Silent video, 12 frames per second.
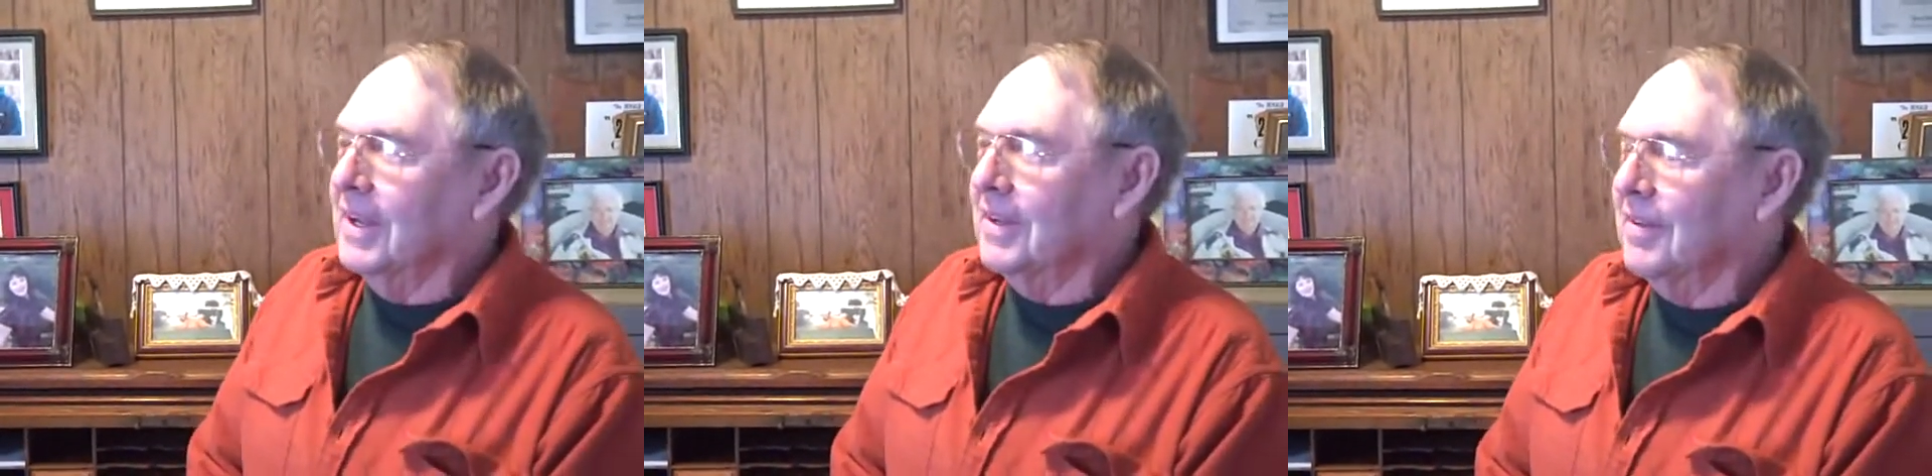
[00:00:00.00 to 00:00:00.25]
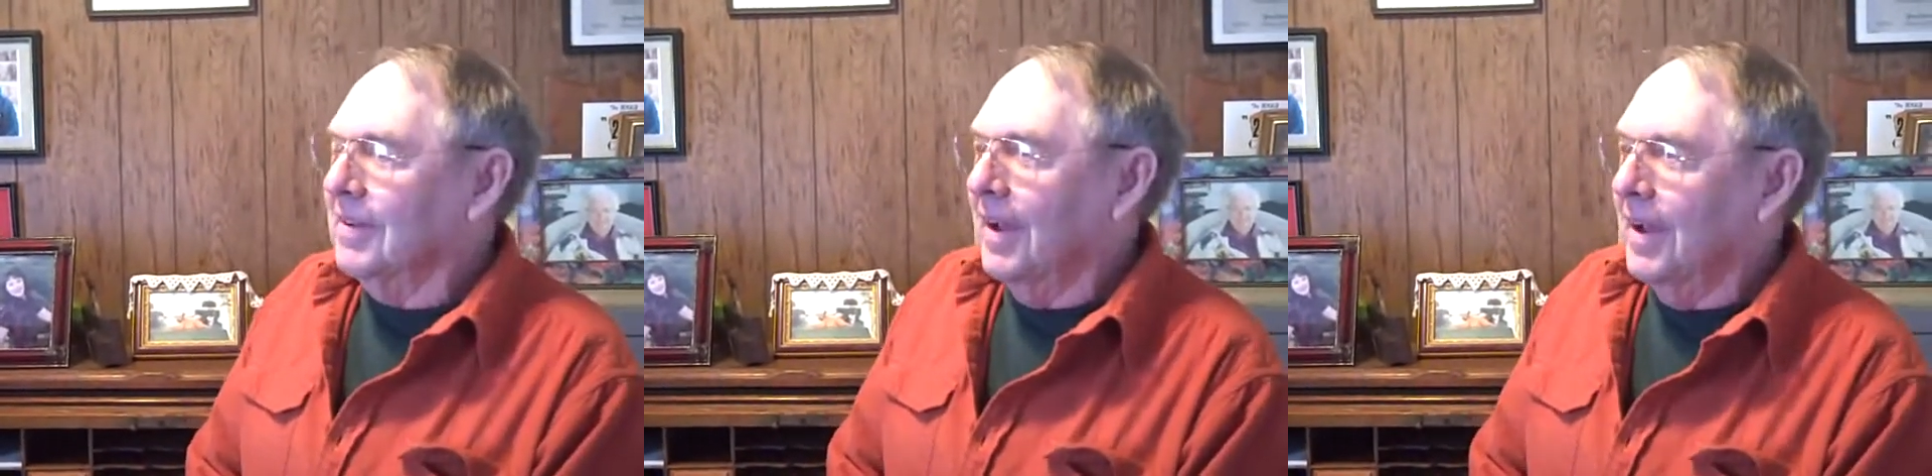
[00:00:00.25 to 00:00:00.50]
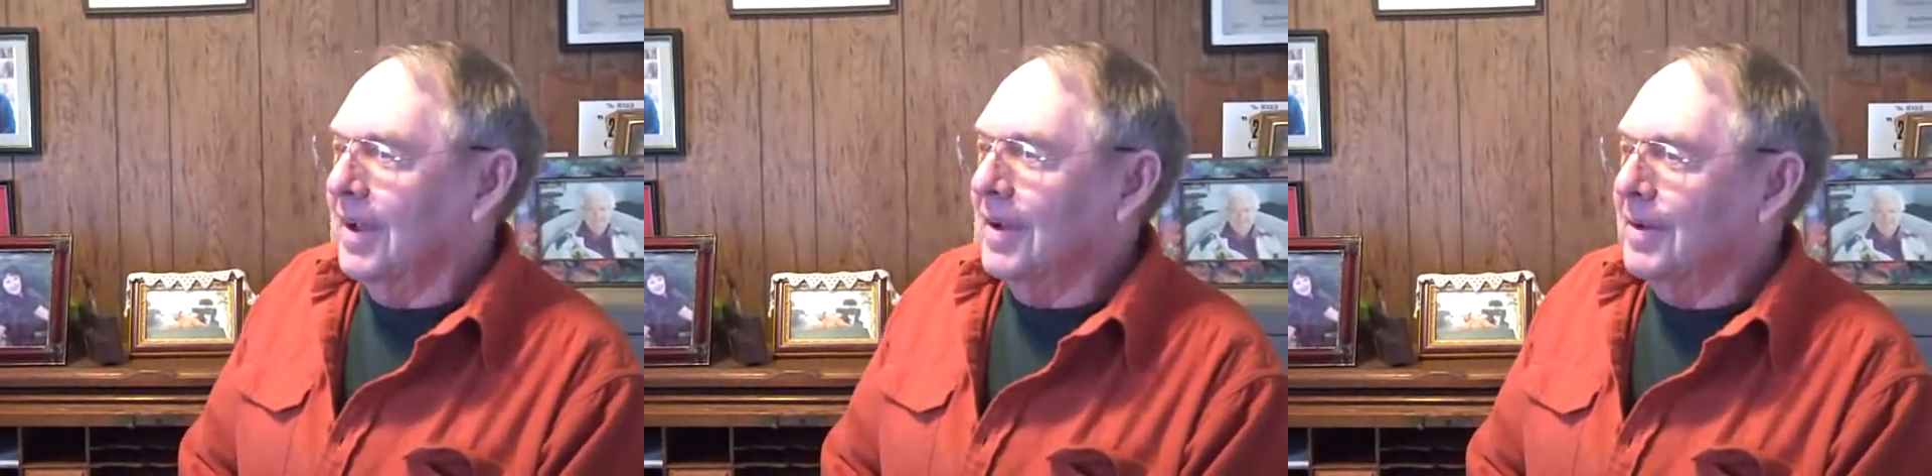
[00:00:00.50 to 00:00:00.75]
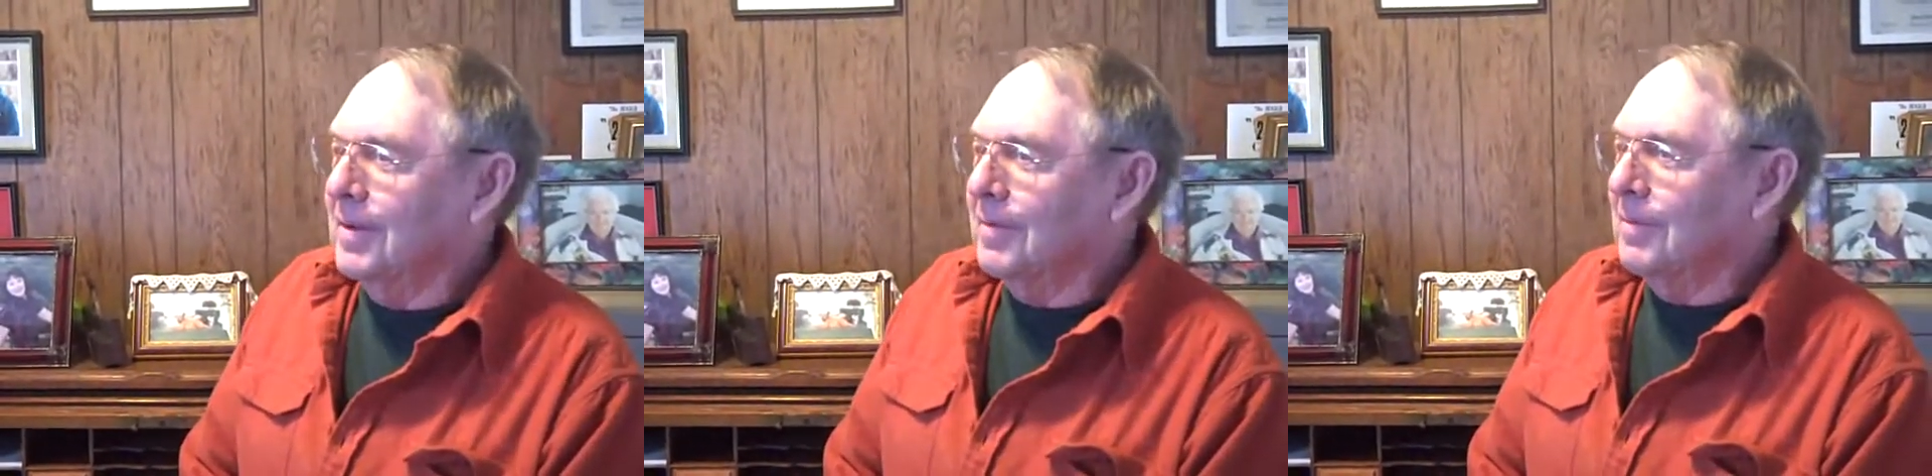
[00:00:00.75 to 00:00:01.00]
as
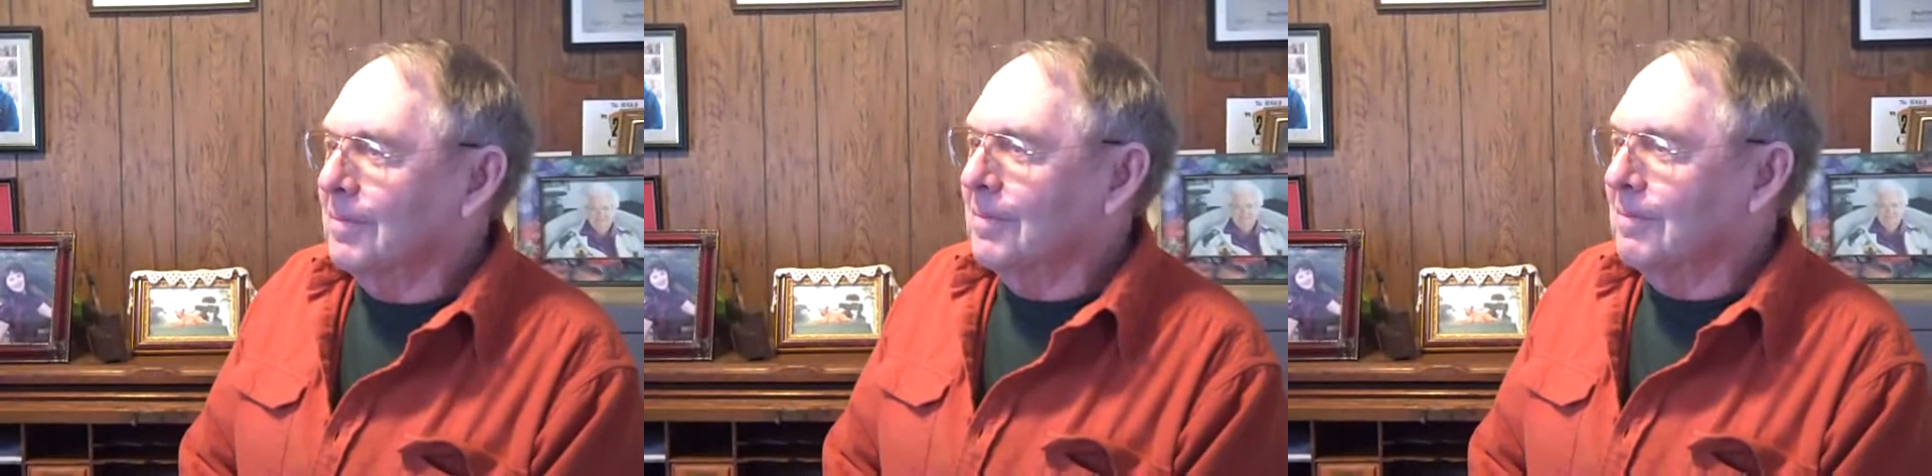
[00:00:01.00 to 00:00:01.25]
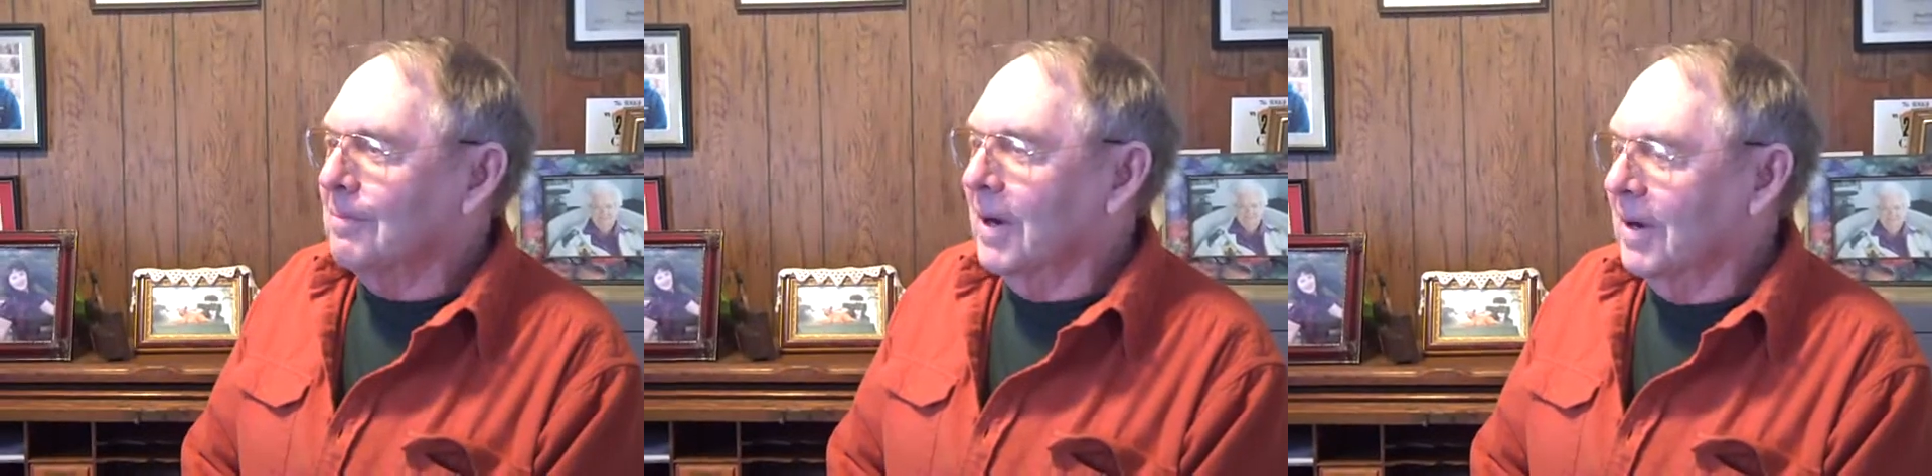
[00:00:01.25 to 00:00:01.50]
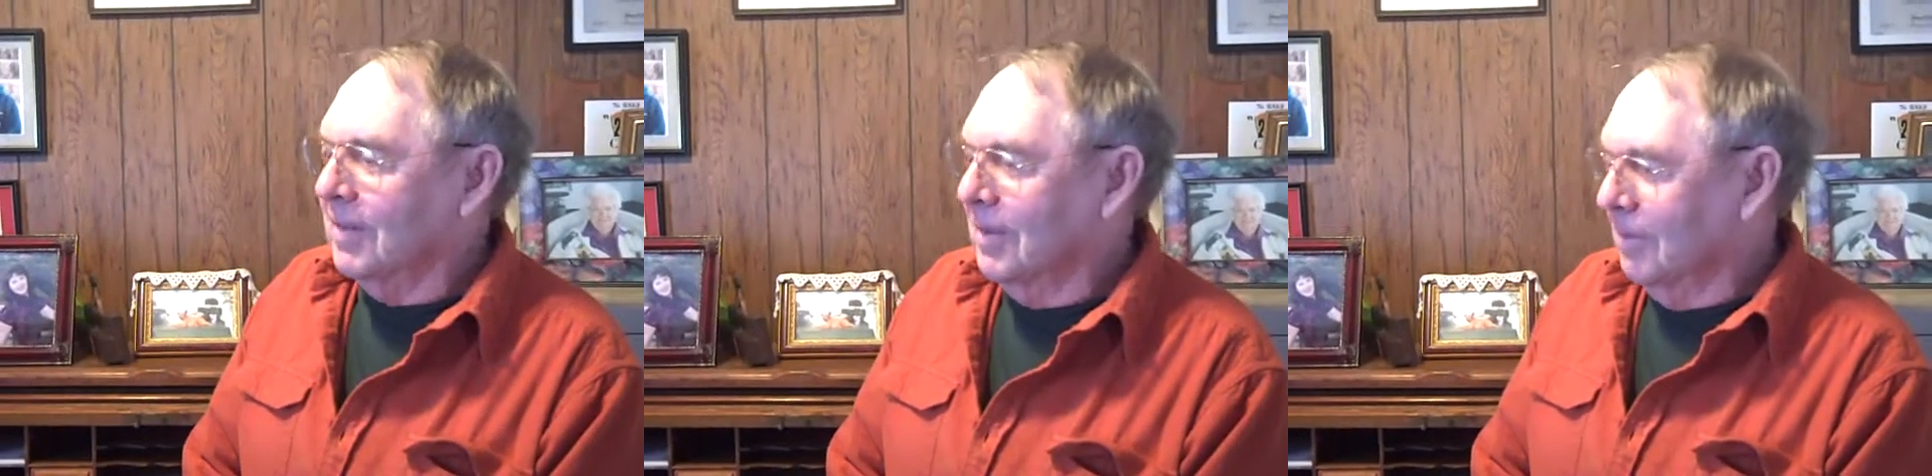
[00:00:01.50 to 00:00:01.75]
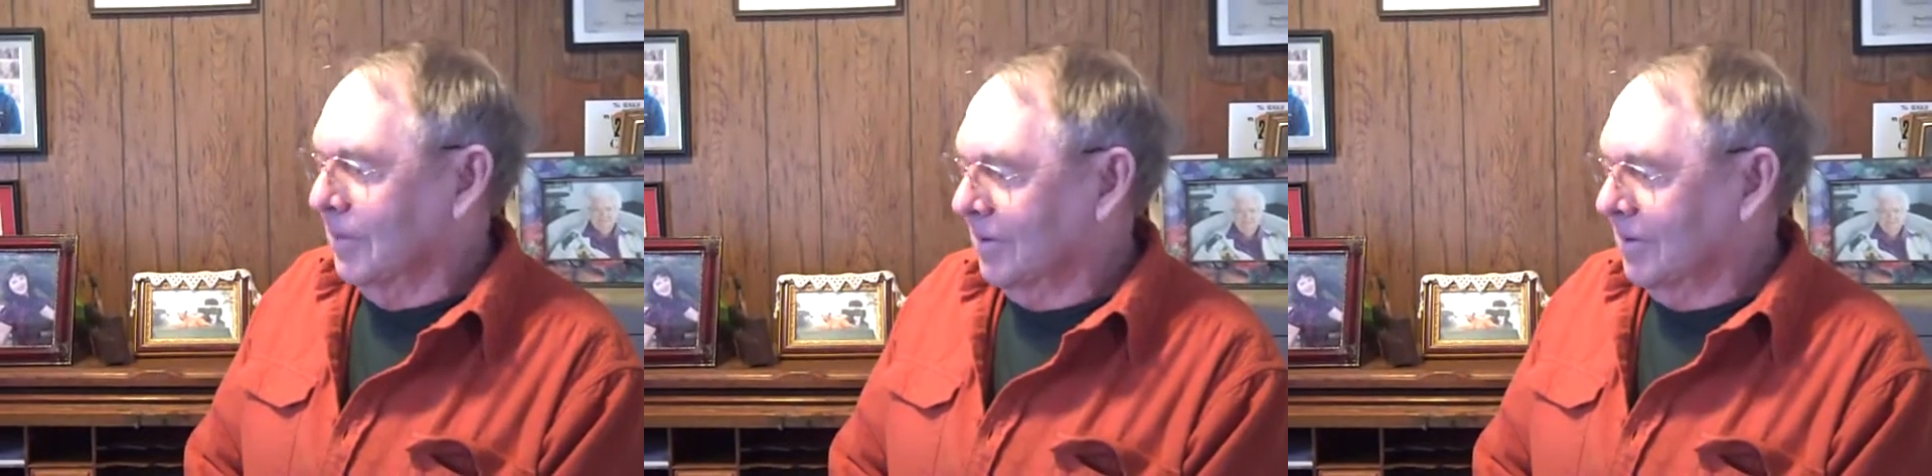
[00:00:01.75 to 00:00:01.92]
Martha